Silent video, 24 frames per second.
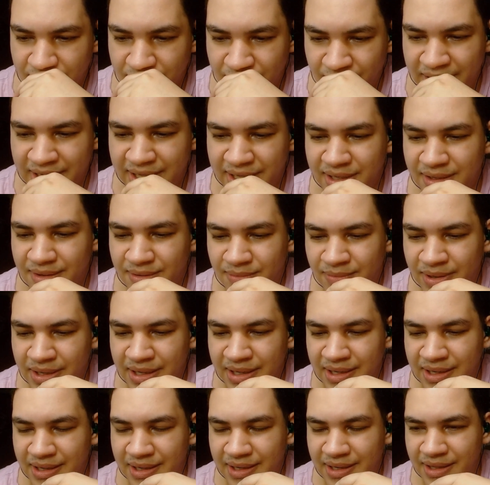
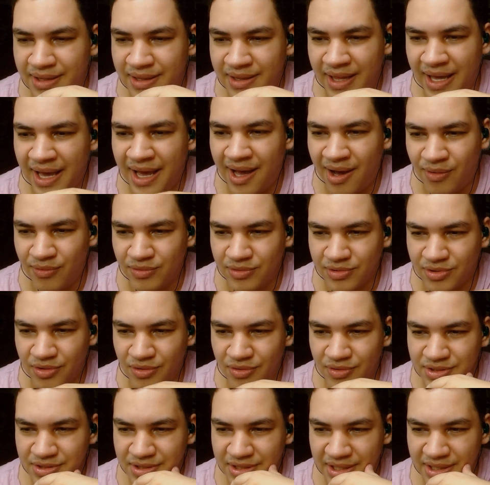when the Hound
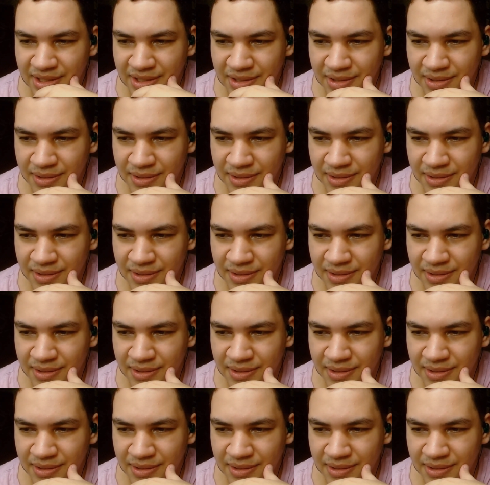goes there.